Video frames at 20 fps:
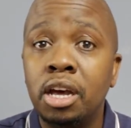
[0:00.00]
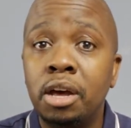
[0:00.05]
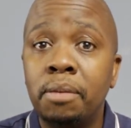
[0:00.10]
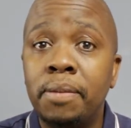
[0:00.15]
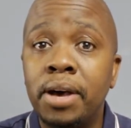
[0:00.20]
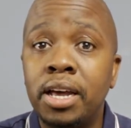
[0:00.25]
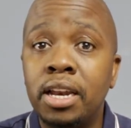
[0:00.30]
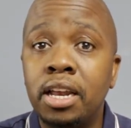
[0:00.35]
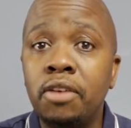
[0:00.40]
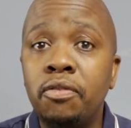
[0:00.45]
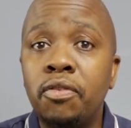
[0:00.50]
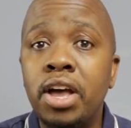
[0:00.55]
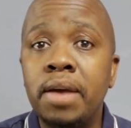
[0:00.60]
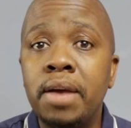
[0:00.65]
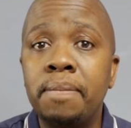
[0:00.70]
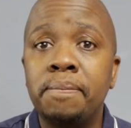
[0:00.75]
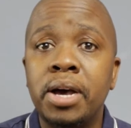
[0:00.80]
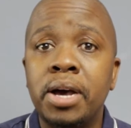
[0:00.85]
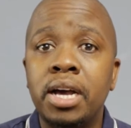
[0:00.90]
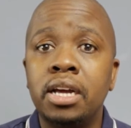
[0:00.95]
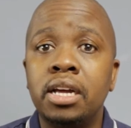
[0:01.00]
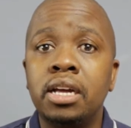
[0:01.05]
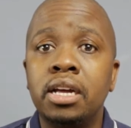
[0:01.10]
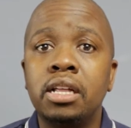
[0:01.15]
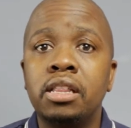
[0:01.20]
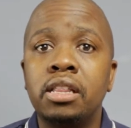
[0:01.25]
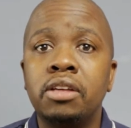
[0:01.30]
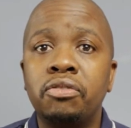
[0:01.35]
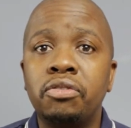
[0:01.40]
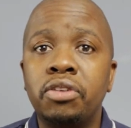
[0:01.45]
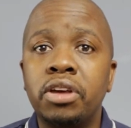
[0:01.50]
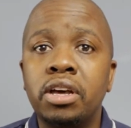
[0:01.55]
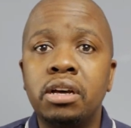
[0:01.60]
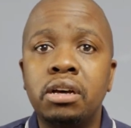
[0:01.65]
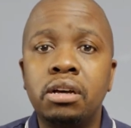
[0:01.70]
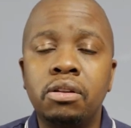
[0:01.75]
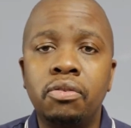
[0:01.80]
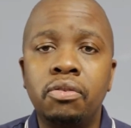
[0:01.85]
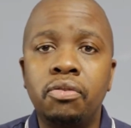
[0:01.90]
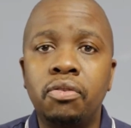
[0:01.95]
But if I am buying the
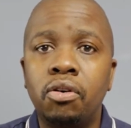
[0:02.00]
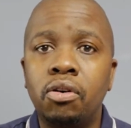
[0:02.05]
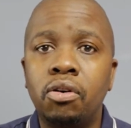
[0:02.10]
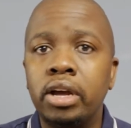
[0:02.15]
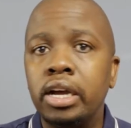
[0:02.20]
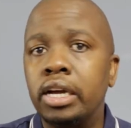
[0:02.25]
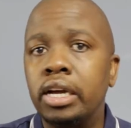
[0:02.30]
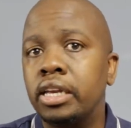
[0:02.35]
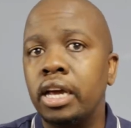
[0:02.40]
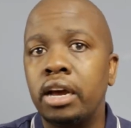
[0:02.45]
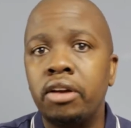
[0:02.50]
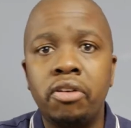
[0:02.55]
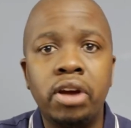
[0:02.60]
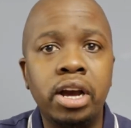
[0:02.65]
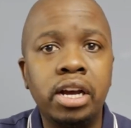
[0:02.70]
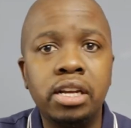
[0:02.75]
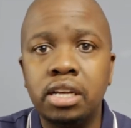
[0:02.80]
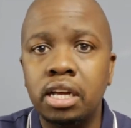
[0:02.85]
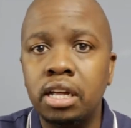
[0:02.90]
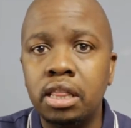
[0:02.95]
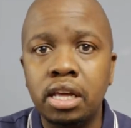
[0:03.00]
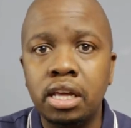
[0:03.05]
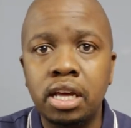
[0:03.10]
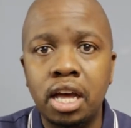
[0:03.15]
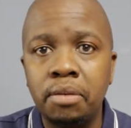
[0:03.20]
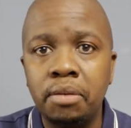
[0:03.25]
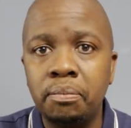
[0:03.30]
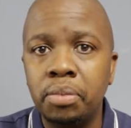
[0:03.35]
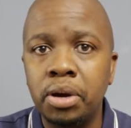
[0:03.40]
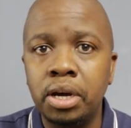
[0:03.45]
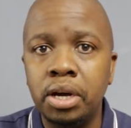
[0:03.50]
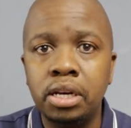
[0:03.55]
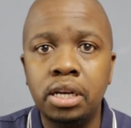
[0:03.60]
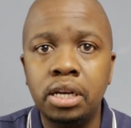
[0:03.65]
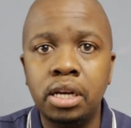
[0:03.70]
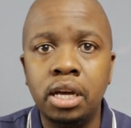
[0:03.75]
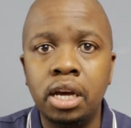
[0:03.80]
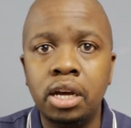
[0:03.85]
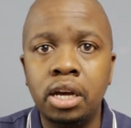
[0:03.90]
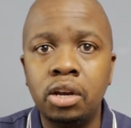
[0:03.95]
vehicle for a director in the company
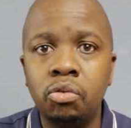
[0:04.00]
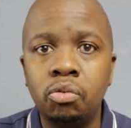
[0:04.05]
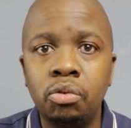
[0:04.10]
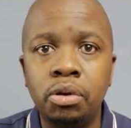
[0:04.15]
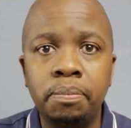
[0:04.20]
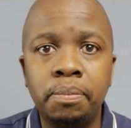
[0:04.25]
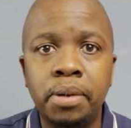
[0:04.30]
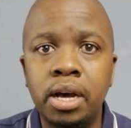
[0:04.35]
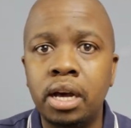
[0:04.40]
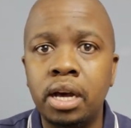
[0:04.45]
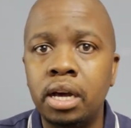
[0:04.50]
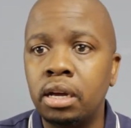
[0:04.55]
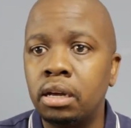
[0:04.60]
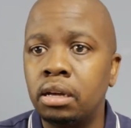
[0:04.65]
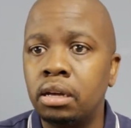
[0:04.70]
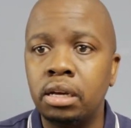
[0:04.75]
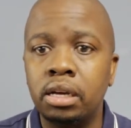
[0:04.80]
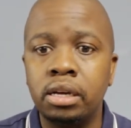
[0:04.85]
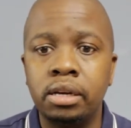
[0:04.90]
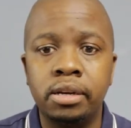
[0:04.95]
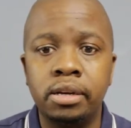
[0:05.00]
and we buy,